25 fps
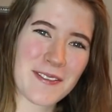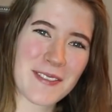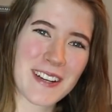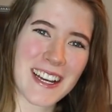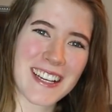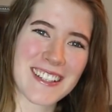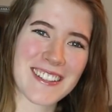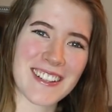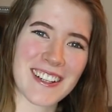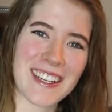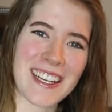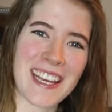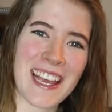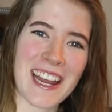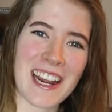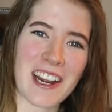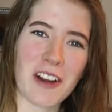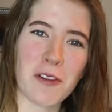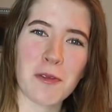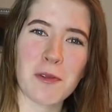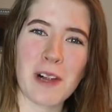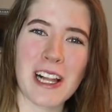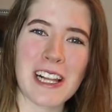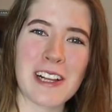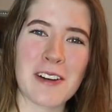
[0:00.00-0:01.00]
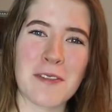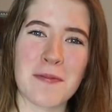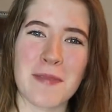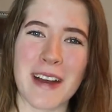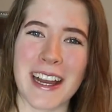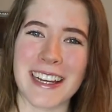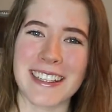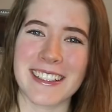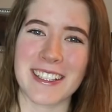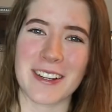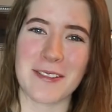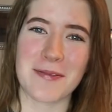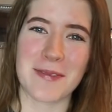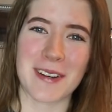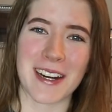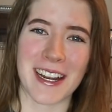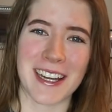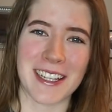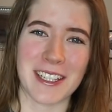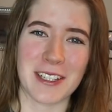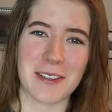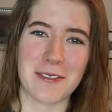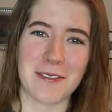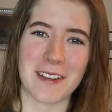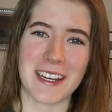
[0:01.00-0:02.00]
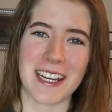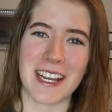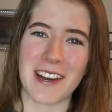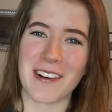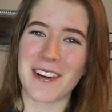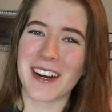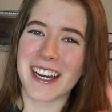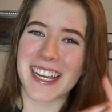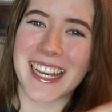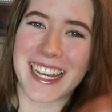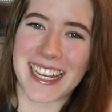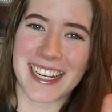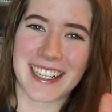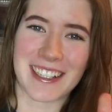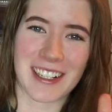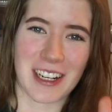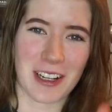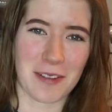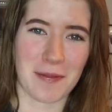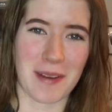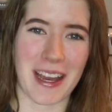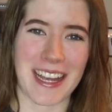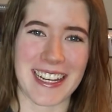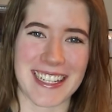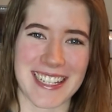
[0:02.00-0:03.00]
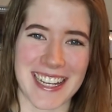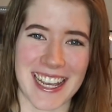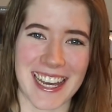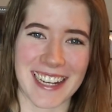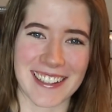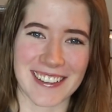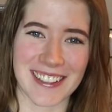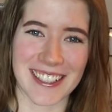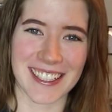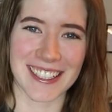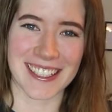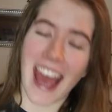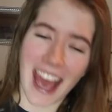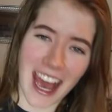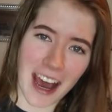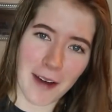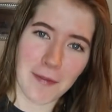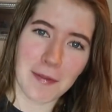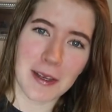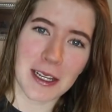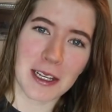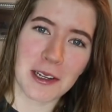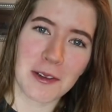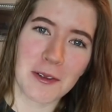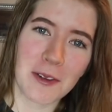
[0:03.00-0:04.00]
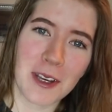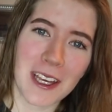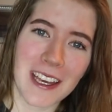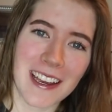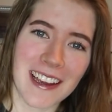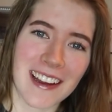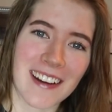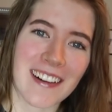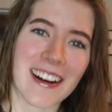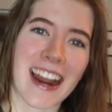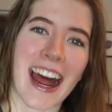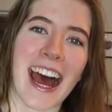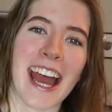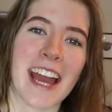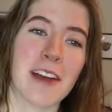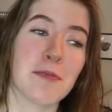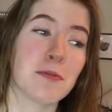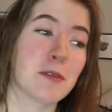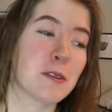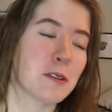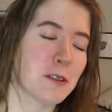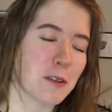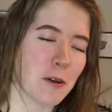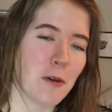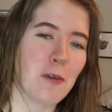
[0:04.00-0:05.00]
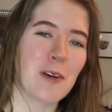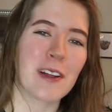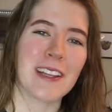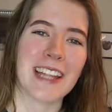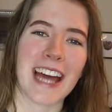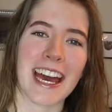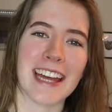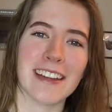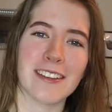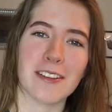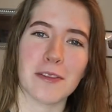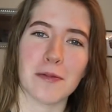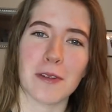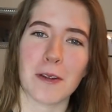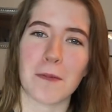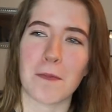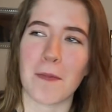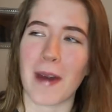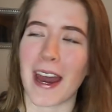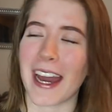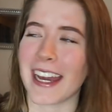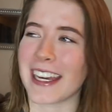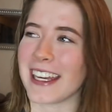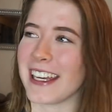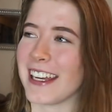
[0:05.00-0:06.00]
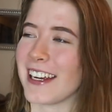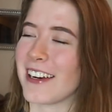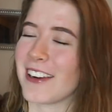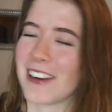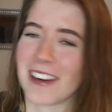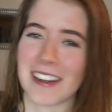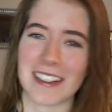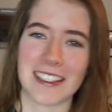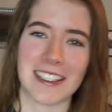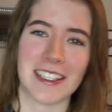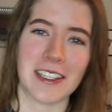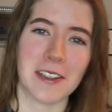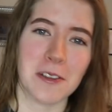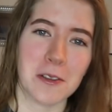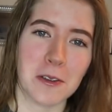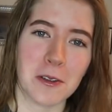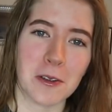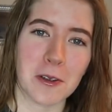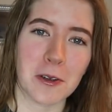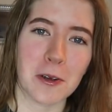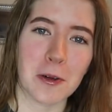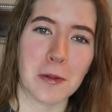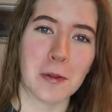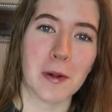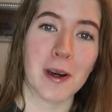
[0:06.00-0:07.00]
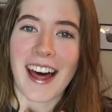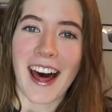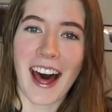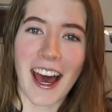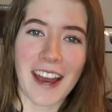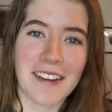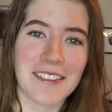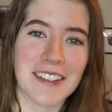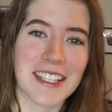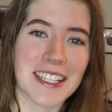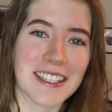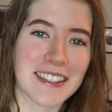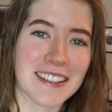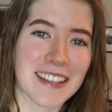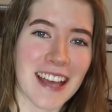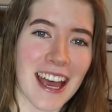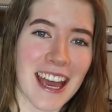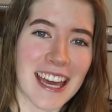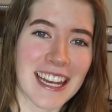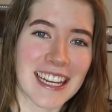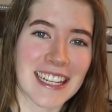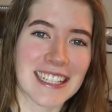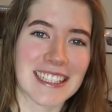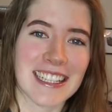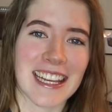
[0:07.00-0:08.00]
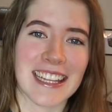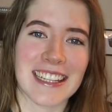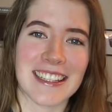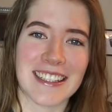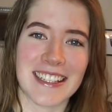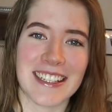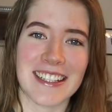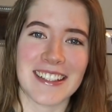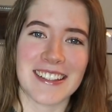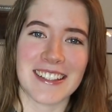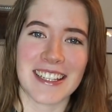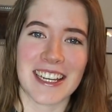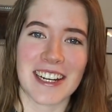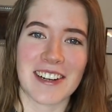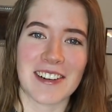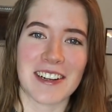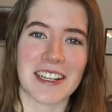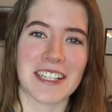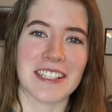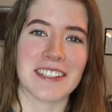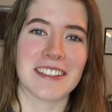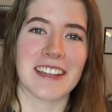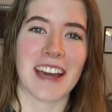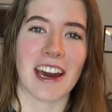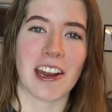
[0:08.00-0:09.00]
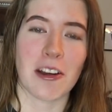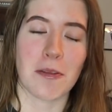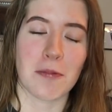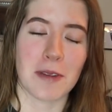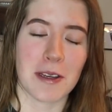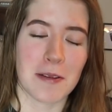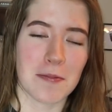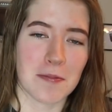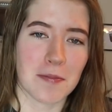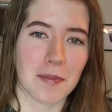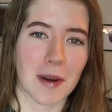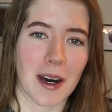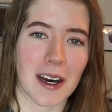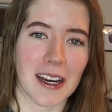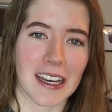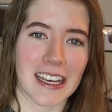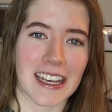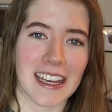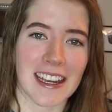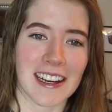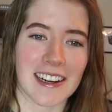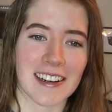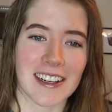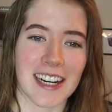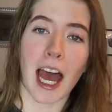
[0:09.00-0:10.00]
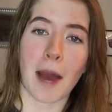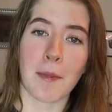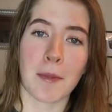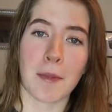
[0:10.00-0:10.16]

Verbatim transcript: up guys, Sunny here and welcome back to a brand new video here on my channel. Happy New Year! I am so glad to be back here on YouTube. I've decided that this year is gonna be my year.